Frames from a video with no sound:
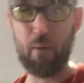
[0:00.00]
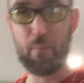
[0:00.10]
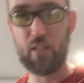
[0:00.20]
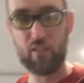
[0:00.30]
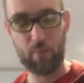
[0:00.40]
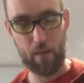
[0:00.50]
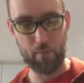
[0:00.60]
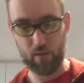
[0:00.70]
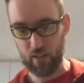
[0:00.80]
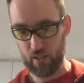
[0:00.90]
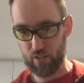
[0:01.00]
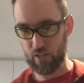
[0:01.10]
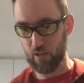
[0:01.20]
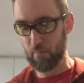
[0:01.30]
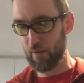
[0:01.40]
piece of paper and
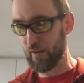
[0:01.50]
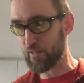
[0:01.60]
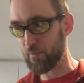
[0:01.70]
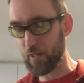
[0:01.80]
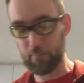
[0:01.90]
start my recipe.